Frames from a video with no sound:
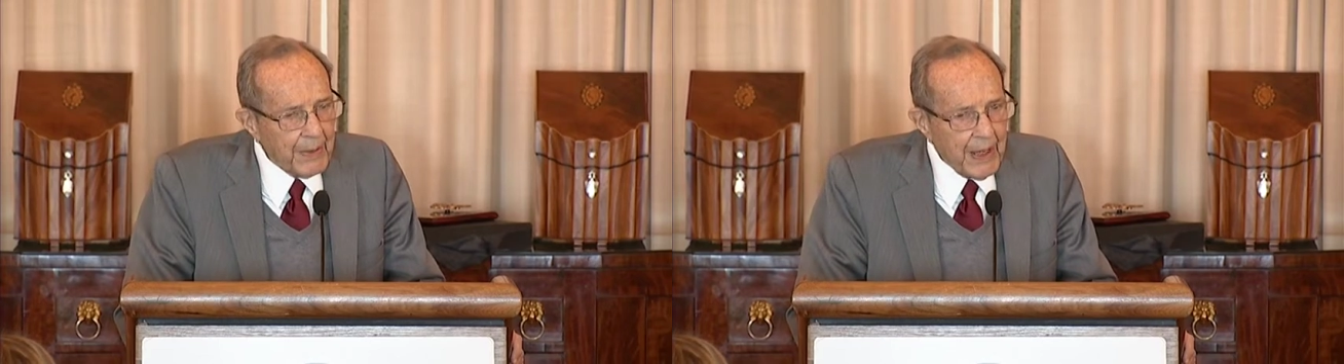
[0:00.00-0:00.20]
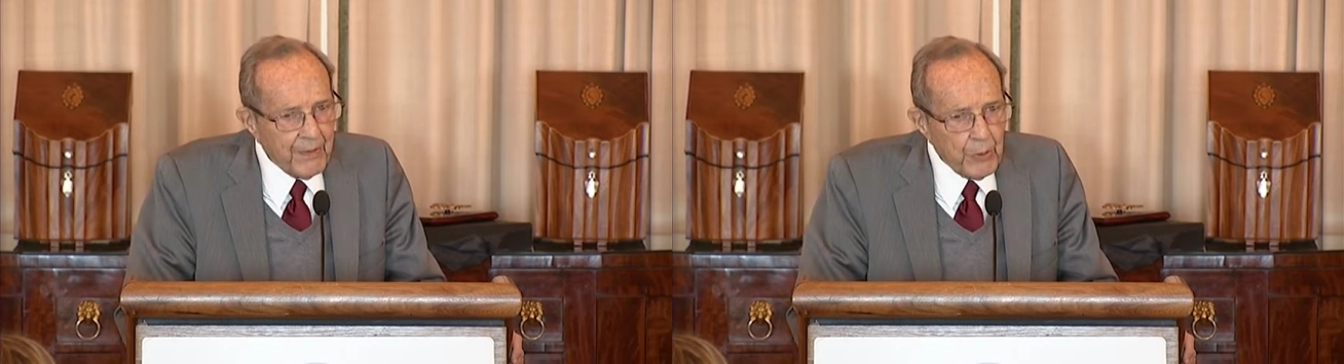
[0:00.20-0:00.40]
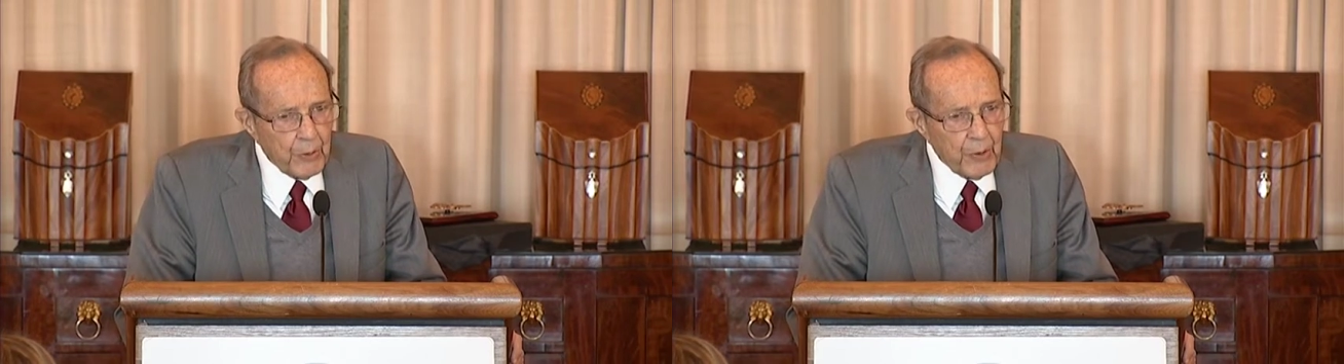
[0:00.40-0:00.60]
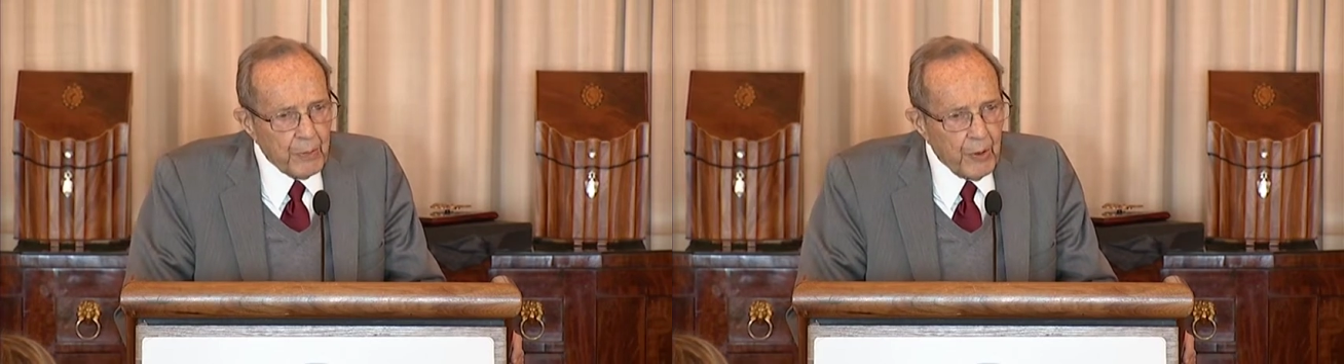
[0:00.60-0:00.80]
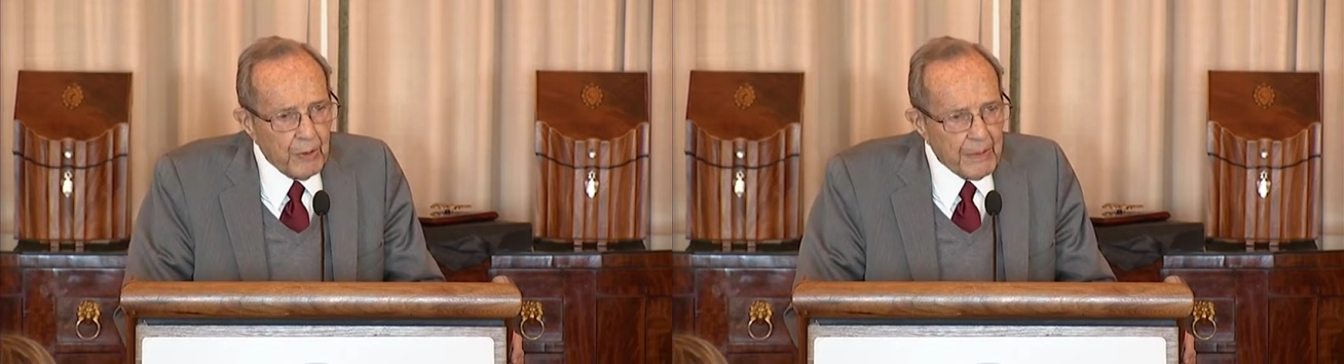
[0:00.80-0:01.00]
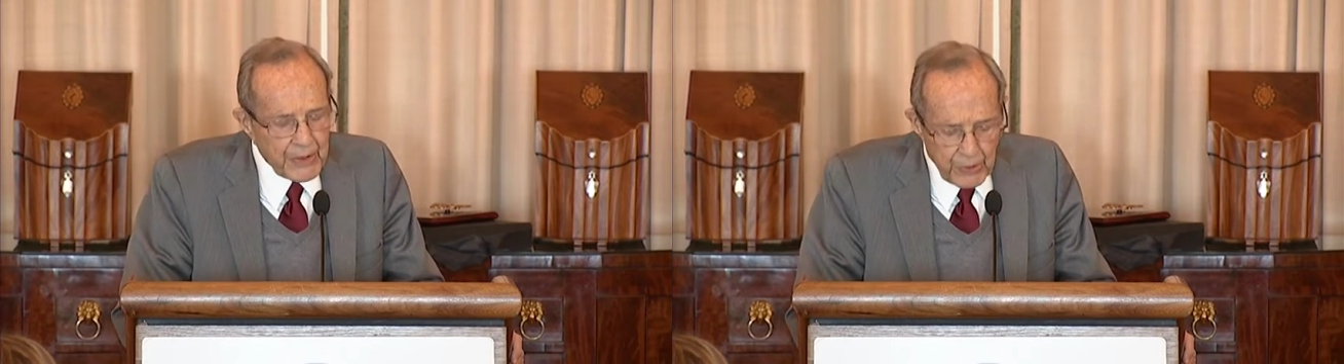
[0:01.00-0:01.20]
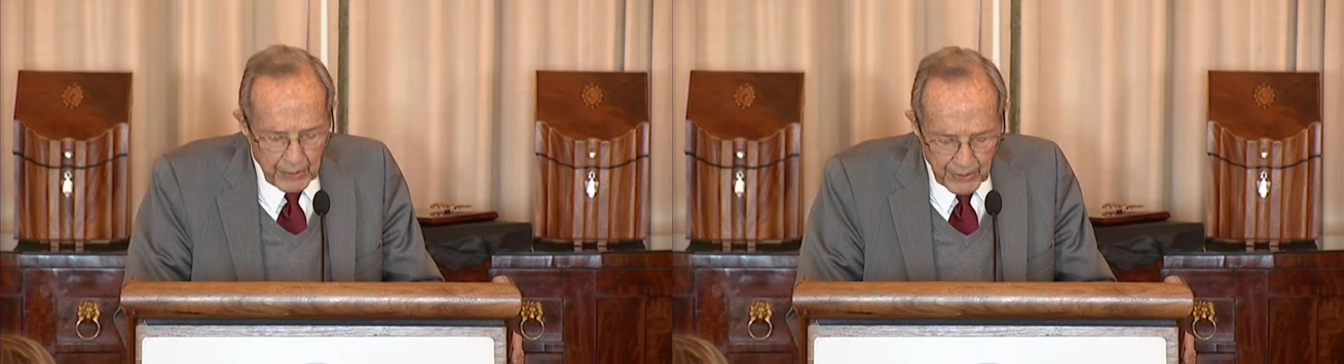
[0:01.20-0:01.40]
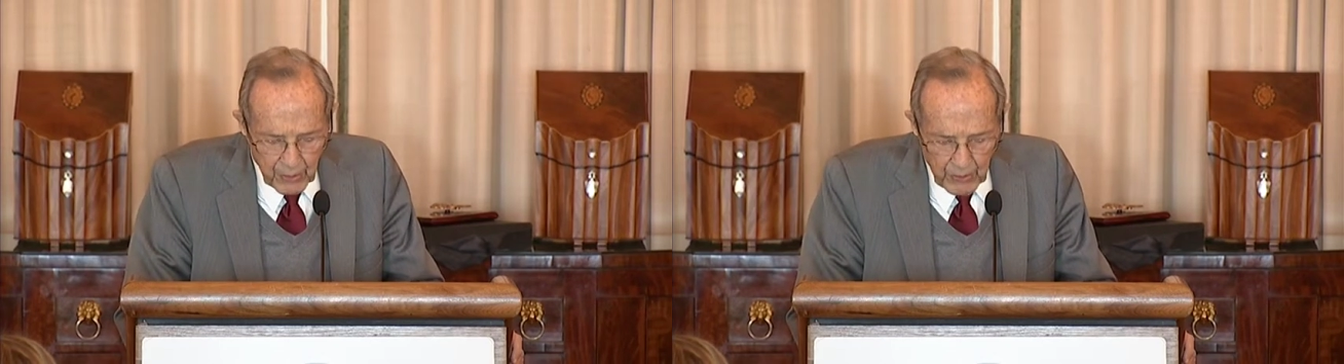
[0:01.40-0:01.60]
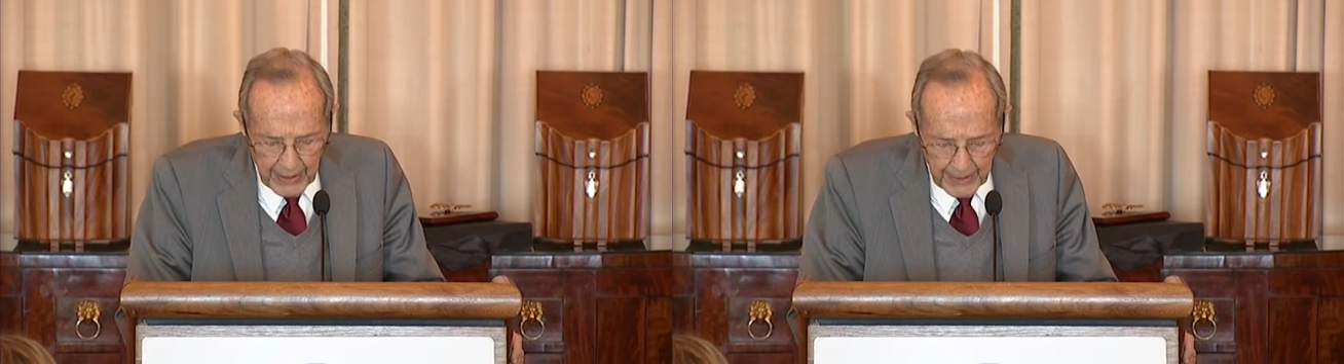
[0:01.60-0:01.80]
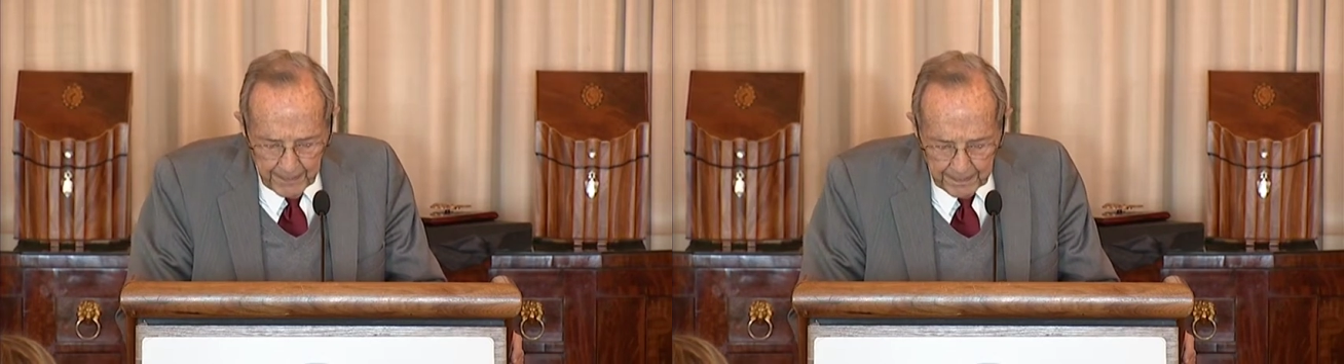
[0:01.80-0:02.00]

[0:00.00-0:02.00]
kind of a nuclear program still underway.